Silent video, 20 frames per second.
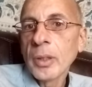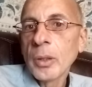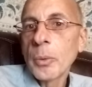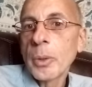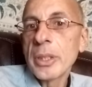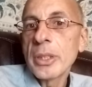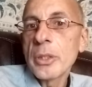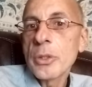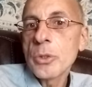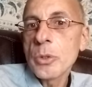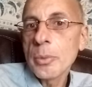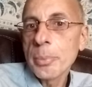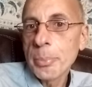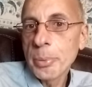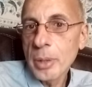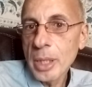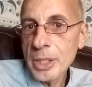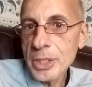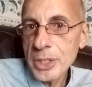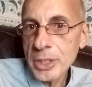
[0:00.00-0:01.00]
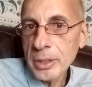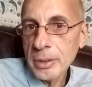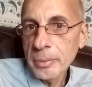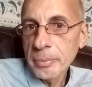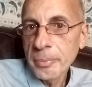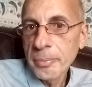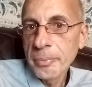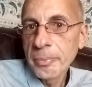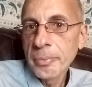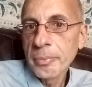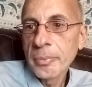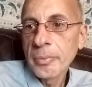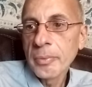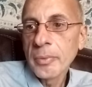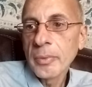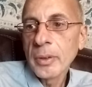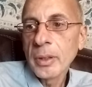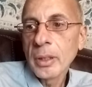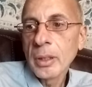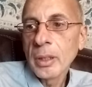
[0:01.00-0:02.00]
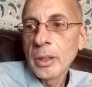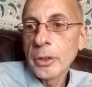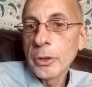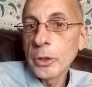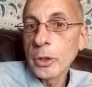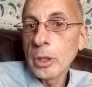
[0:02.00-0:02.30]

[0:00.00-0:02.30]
When there's repression, you're